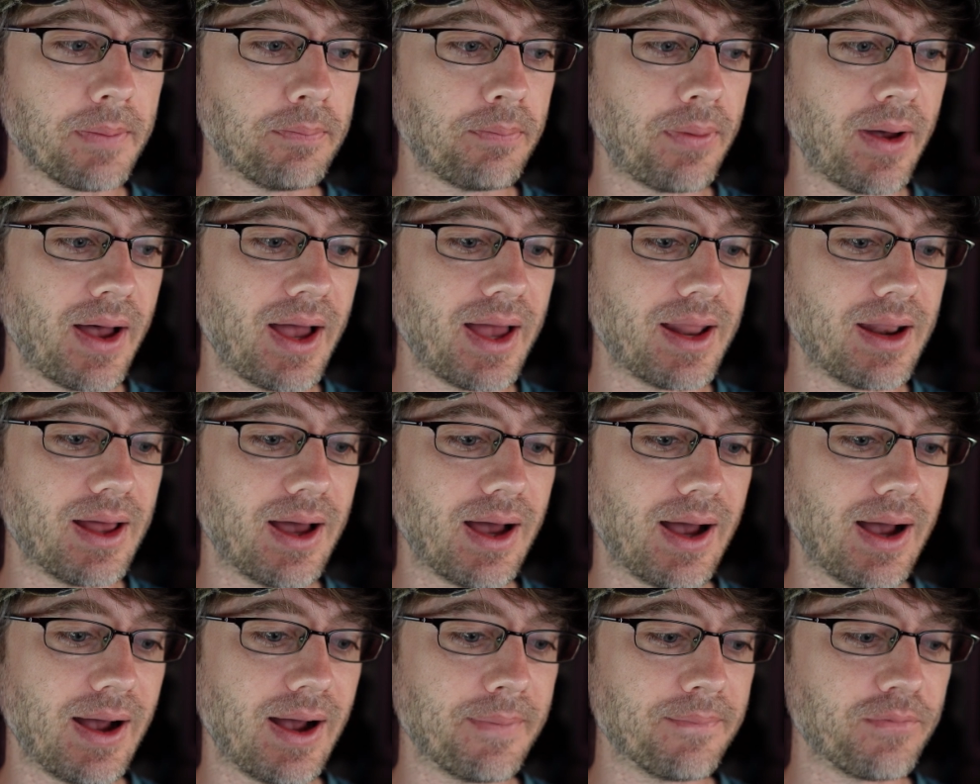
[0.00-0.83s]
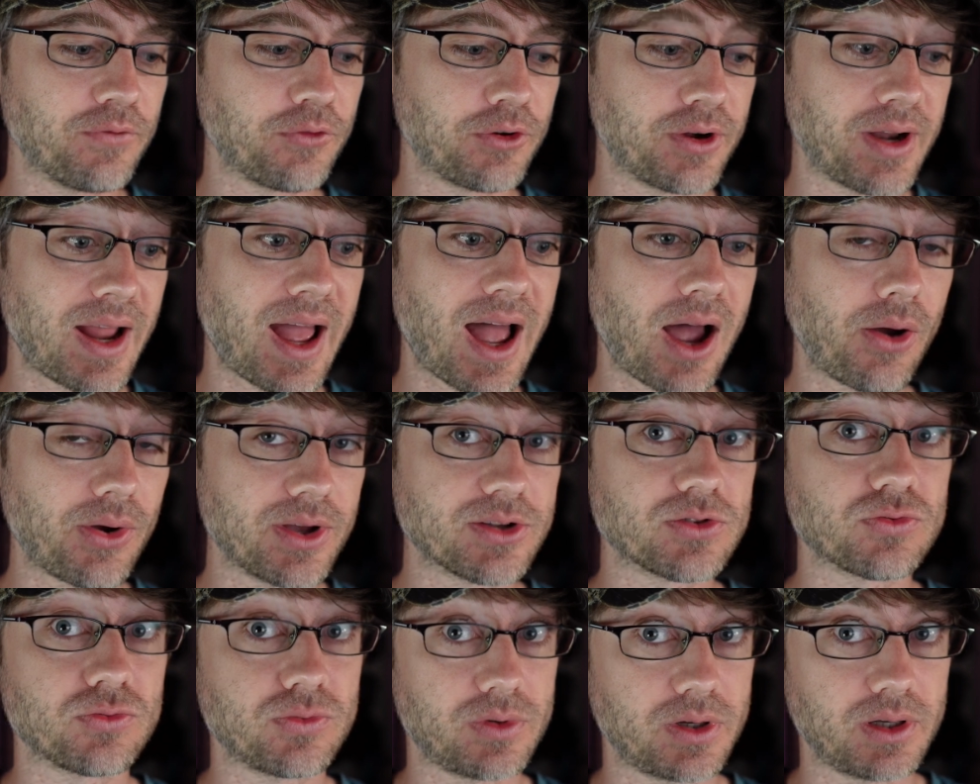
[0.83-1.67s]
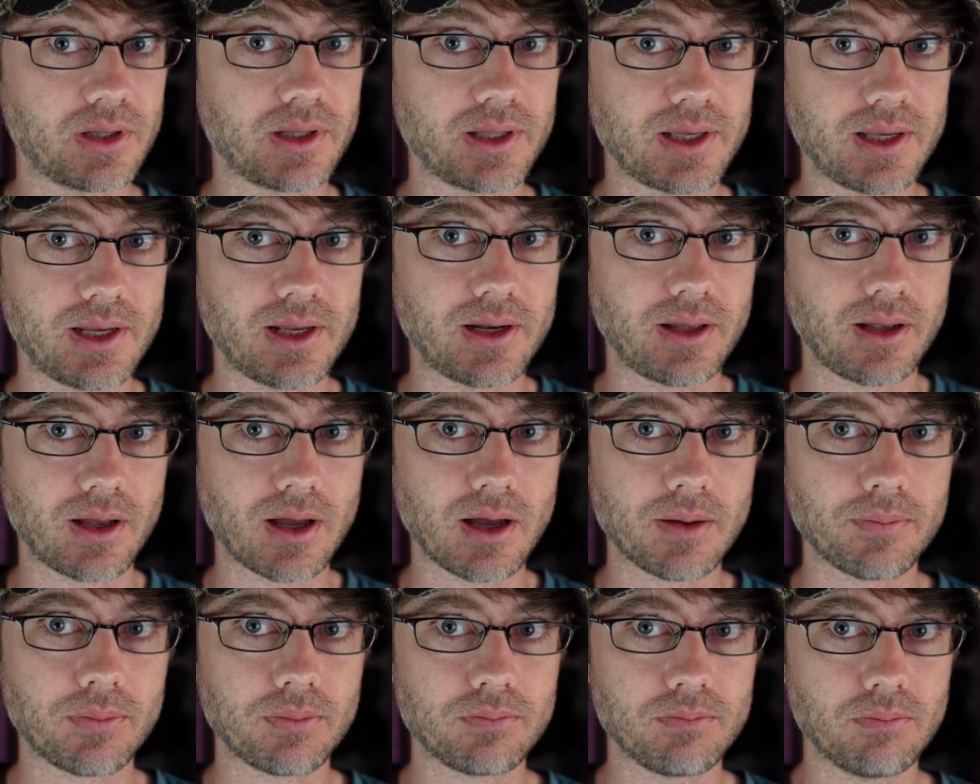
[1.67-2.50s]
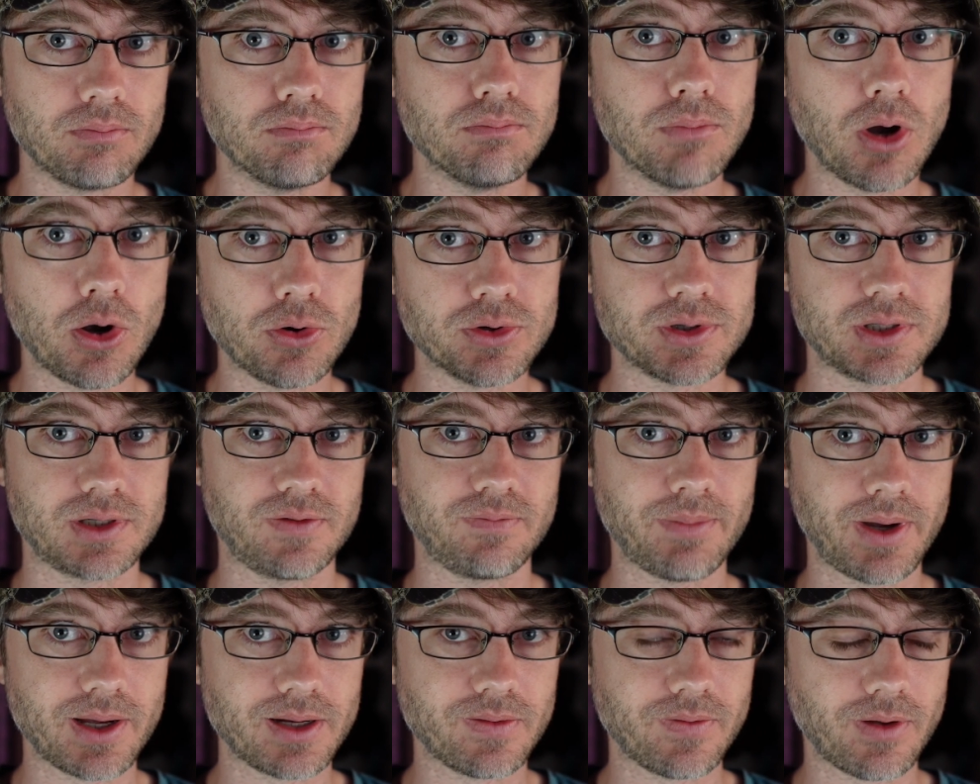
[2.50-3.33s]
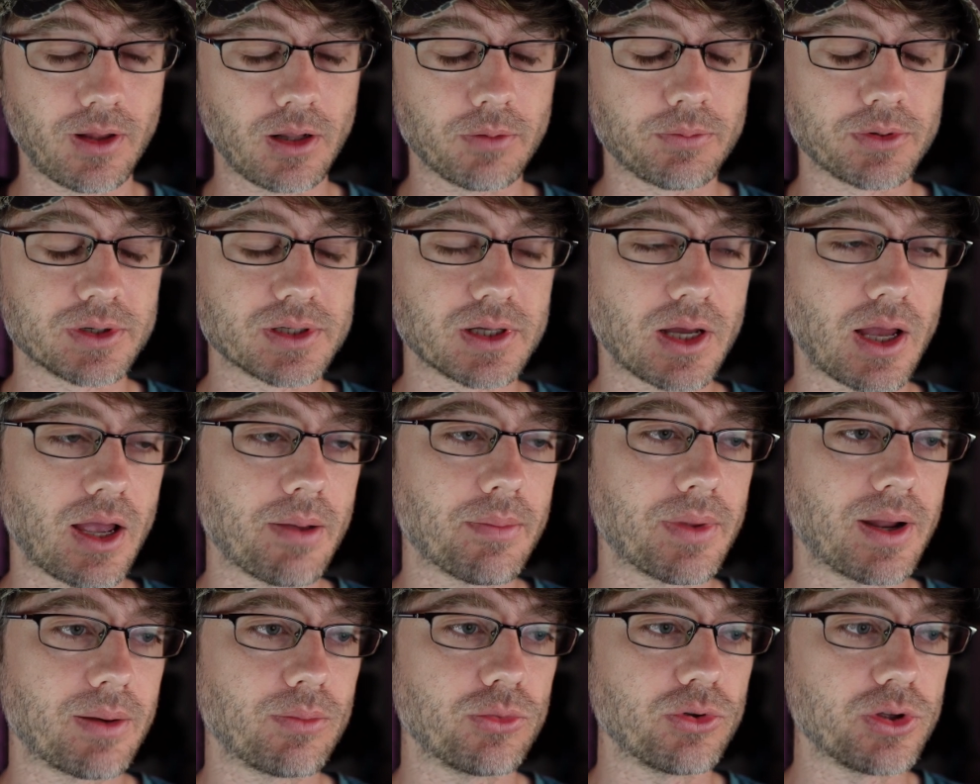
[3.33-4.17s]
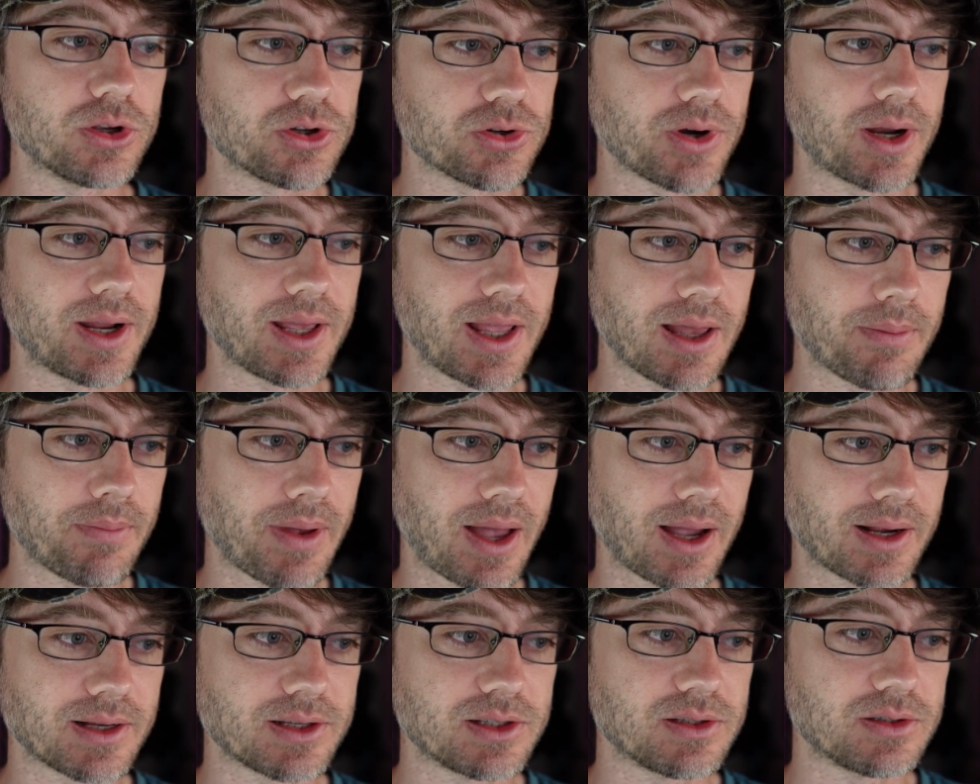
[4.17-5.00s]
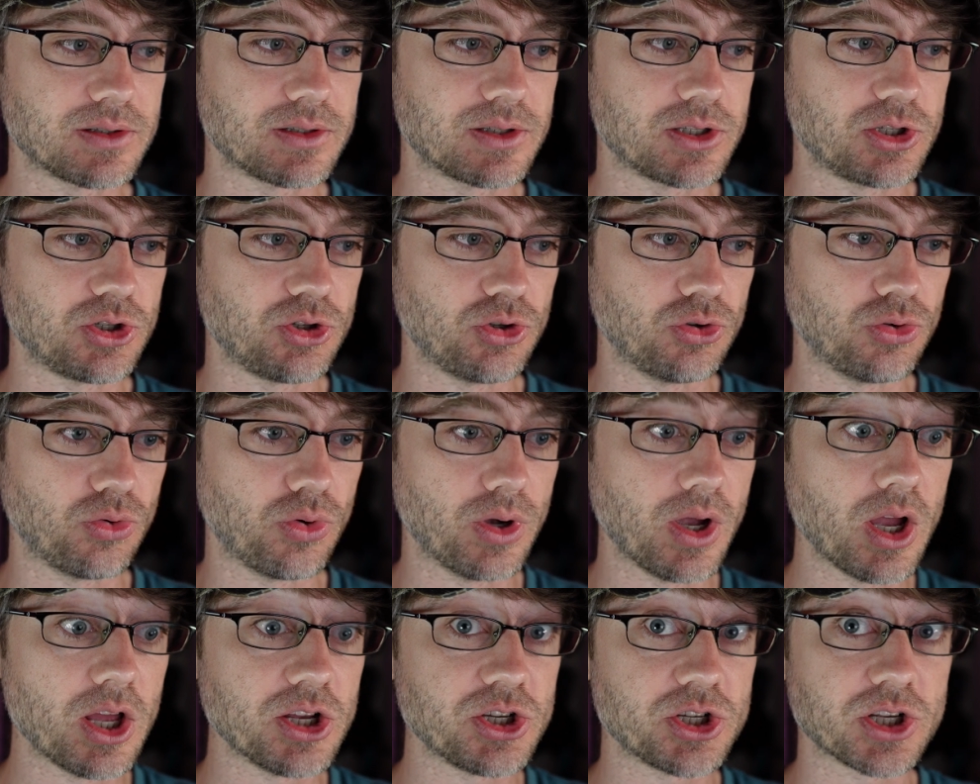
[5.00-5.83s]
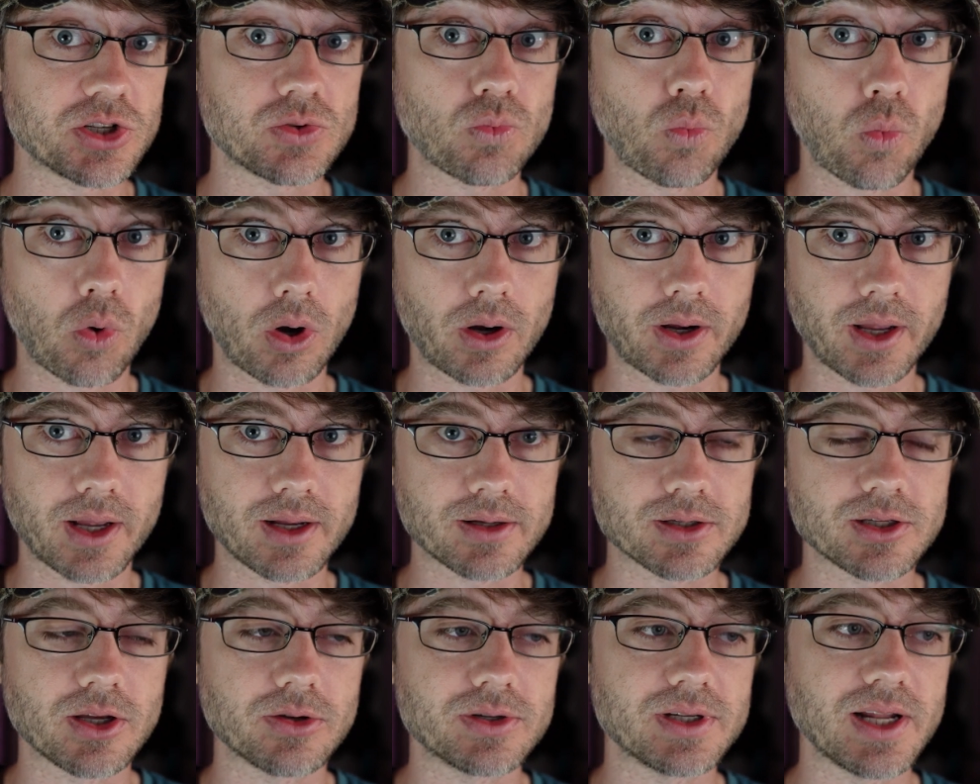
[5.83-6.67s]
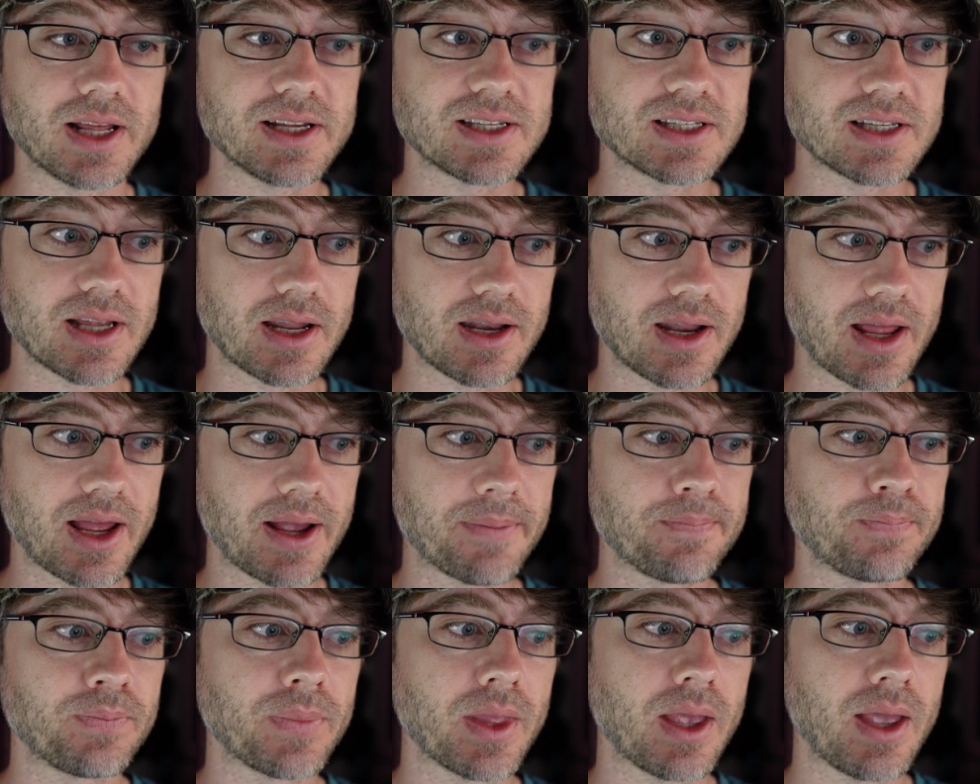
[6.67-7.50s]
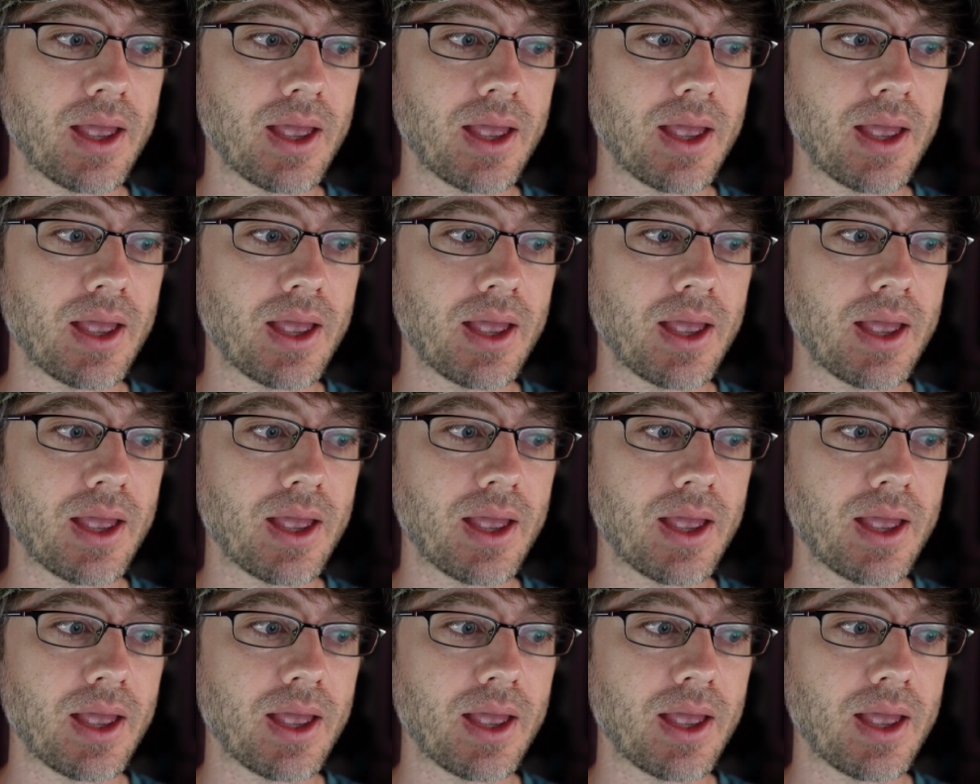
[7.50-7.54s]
But for now, it's really eating up most of my developer time. And I'm really trying to get back to just working. So today's Sunday.